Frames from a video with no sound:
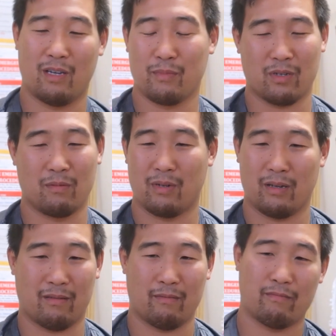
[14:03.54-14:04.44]
time. So I'm
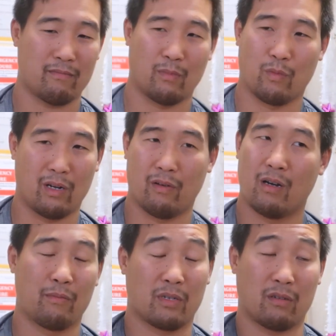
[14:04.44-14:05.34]
like, whatever,
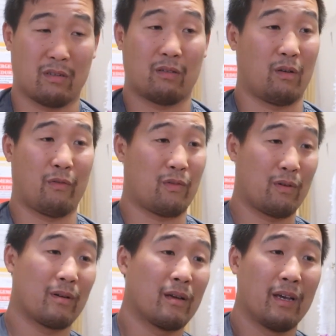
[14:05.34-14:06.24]
I'm just gonna go
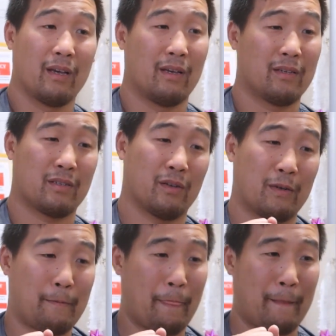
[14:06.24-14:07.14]
for it.
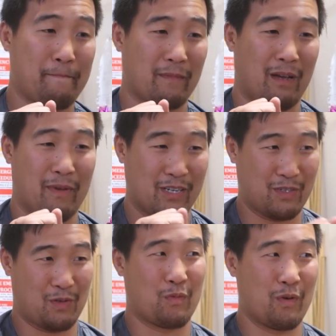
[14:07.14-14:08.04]
So I
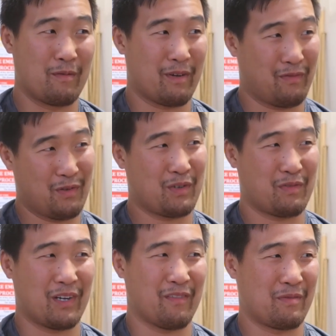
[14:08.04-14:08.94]
managed to win my first
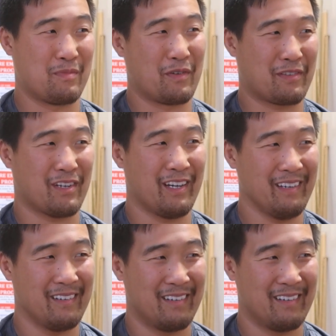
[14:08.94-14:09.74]
fight from Muay Thai.